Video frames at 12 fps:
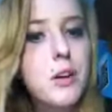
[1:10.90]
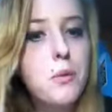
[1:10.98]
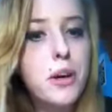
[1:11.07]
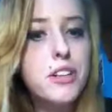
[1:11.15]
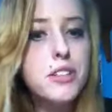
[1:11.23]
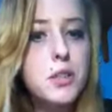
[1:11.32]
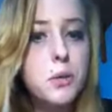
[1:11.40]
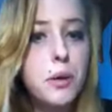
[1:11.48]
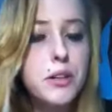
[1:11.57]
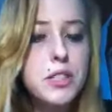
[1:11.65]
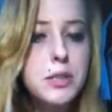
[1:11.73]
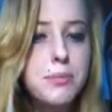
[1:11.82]
Where is the
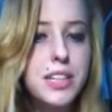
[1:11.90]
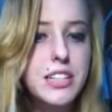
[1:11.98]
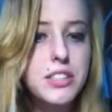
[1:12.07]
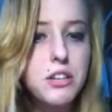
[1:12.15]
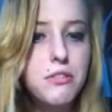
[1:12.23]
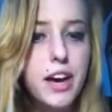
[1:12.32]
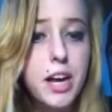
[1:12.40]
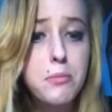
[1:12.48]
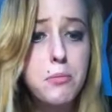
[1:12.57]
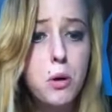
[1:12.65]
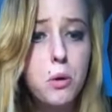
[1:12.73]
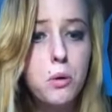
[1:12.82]
weirdest place you've had a
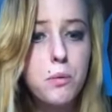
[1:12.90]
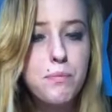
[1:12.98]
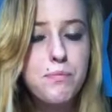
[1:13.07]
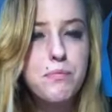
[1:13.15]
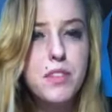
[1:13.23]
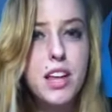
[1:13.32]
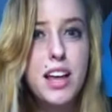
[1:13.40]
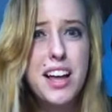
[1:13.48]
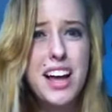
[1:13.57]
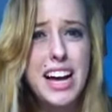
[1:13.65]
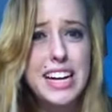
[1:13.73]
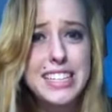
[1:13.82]
mole?
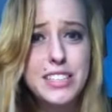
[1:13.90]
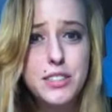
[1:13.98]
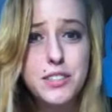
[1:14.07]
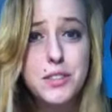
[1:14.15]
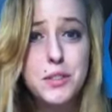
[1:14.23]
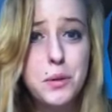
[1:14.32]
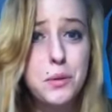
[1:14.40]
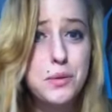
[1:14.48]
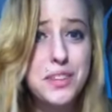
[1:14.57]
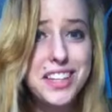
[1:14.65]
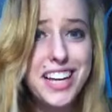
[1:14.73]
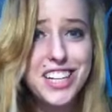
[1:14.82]
I don't
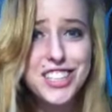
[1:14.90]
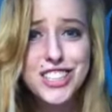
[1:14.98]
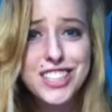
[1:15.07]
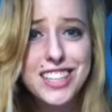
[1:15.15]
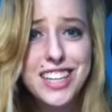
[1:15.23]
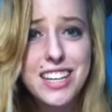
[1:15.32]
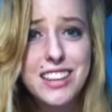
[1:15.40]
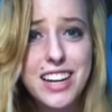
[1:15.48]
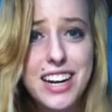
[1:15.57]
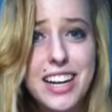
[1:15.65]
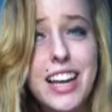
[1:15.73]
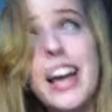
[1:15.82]
actually think that
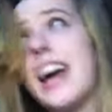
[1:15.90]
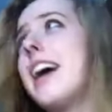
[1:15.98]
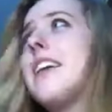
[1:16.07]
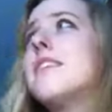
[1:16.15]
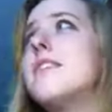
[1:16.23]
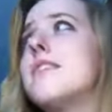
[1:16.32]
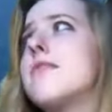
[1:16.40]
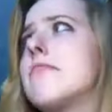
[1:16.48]
I have.